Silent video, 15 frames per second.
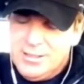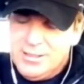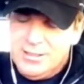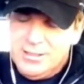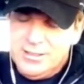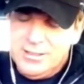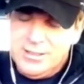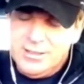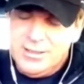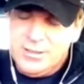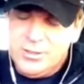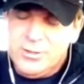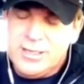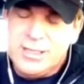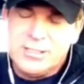the
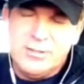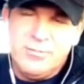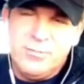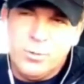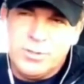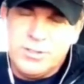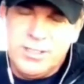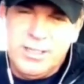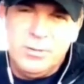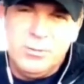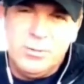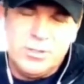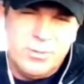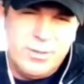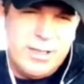2014
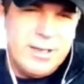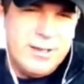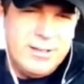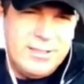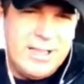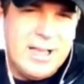was without a